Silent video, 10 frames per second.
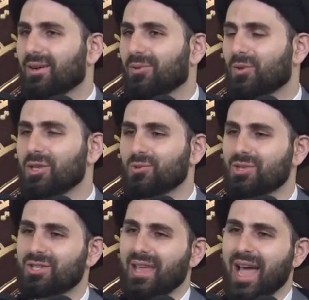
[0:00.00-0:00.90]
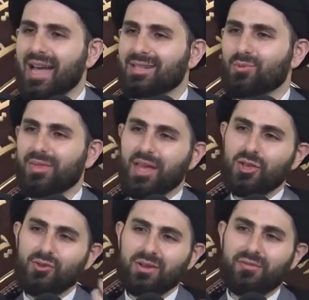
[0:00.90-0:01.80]
When you stand with a
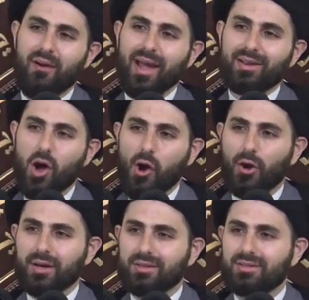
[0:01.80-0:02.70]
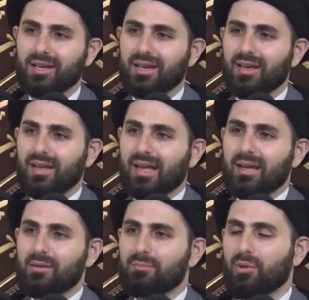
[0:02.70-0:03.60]
unified heart,
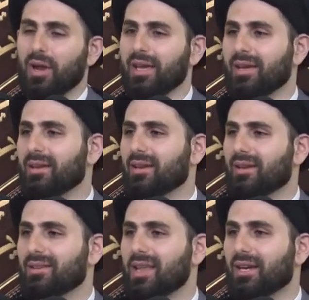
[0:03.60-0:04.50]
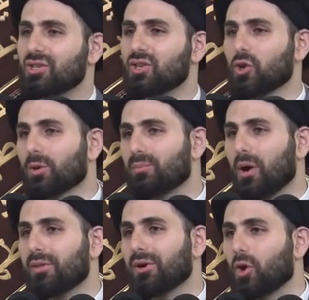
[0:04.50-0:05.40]
praying next to your
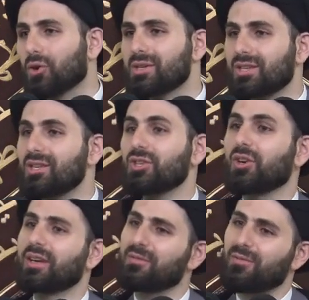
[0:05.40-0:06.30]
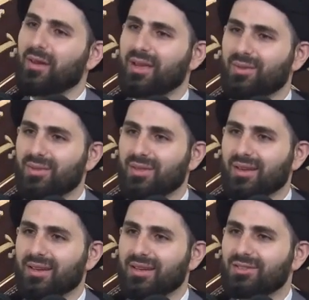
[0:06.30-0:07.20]
brother or sister in faith,
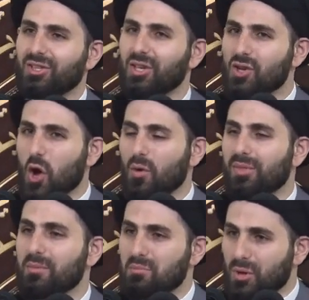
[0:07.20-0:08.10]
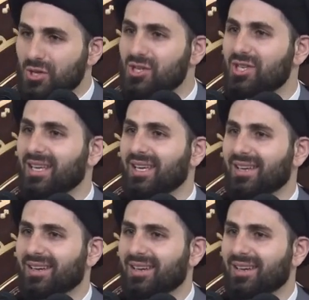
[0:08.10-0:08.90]
do you know the mercy